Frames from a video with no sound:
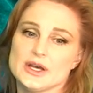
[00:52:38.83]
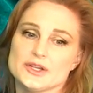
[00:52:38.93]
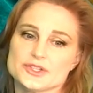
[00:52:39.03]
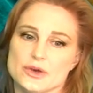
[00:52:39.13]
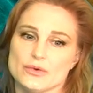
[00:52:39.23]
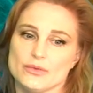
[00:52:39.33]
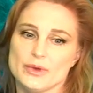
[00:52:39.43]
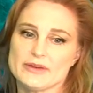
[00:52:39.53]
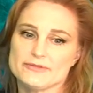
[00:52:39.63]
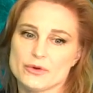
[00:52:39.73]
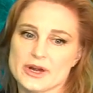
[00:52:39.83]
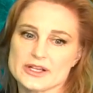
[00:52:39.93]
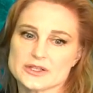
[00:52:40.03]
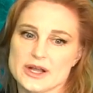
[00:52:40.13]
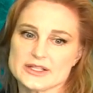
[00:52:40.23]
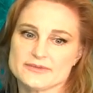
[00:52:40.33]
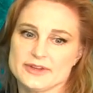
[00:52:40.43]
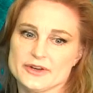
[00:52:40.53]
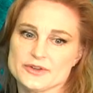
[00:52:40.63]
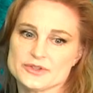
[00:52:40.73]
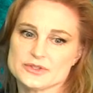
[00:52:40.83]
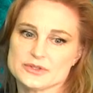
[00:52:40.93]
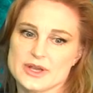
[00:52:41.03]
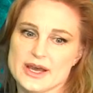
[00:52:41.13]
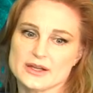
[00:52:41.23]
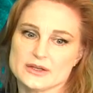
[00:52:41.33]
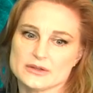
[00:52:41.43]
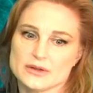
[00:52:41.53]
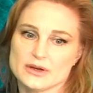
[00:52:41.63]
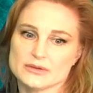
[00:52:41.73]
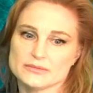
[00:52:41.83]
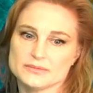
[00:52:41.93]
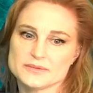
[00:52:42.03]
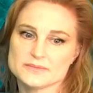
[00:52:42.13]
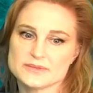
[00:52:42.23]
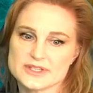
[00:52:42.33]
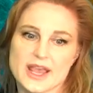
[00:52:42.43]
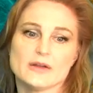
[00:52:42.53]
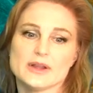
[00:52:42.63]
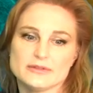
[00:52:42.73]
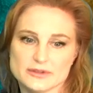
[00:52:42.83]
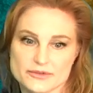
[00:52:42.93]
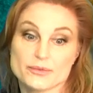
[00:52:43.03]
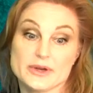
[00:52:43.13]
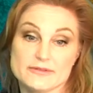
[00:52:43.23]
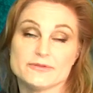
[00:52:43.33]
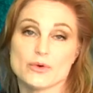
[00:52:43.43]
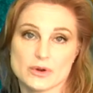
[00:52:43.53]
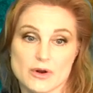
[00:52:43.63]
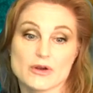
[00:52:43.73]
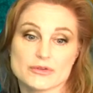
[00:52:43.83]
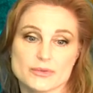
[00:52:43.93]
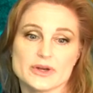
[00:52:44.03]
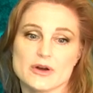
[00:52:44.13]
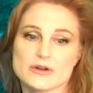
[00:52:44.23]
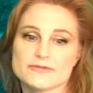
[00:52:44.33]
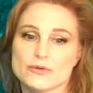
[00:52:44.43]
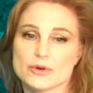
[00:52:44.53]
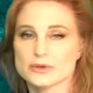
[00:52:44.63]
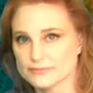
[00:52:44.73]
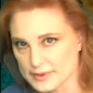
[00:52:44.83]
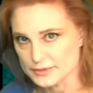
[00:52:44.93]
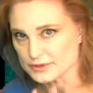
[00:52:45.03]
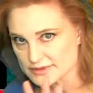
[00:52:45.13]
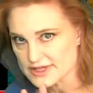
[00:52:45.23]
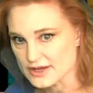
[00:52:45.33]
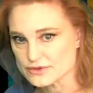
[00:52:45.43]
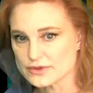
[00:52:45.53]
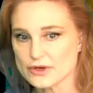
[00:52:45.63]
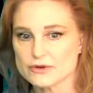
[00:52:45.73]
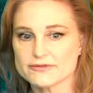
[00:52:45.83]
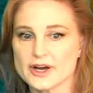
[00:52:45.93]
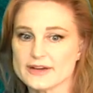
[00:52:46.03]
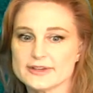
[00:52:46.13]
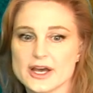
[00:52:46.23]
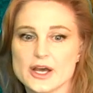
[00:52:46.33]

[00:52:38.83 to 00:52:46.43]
So we had 4 X-class flares at a scale level of 3 to 4, R3 to R4. Remember, the scales only go to 5.